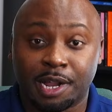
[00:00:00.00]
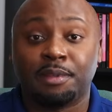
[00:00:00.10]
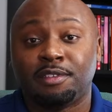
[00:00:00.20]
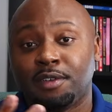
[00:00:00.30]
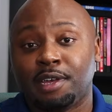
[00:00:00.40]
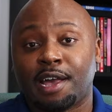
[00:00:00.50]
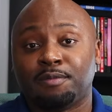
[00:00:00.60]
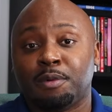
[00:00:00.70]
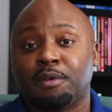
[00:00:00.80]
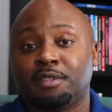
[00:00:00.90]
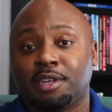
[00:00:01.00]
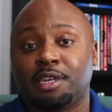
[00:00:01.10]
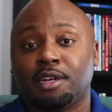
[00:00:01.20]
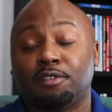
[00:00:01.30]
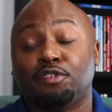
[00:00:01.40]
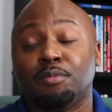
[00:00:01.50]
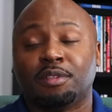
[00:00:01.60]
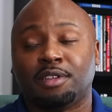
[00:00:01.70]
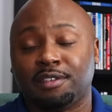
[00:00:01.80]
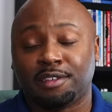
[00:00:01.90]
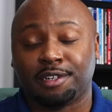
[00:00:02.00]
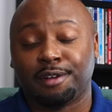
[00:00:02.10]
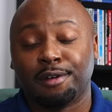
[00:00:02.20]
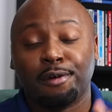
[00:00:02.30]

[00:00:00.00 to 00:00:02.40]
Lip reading: I'm gonna tell you guys one more thing here, or two more things here.